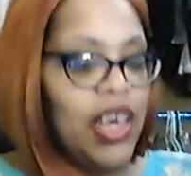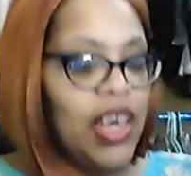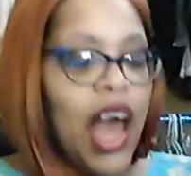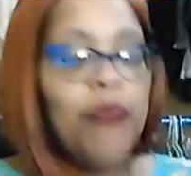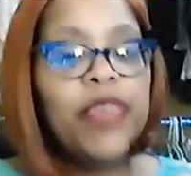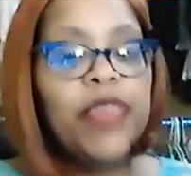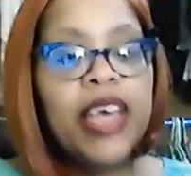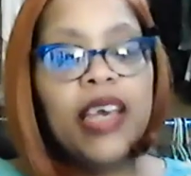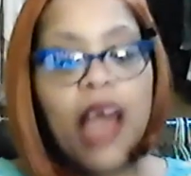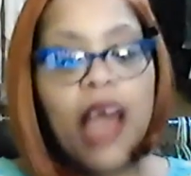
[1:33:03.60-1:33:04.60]
I'm
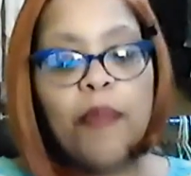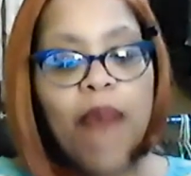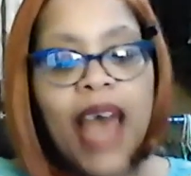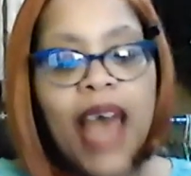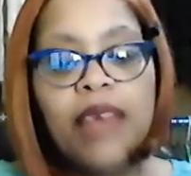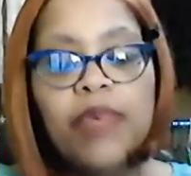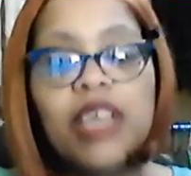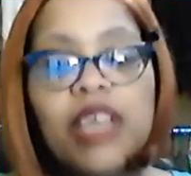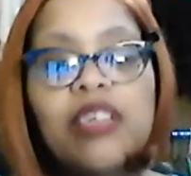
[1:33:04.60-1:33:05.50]
thinking I might, because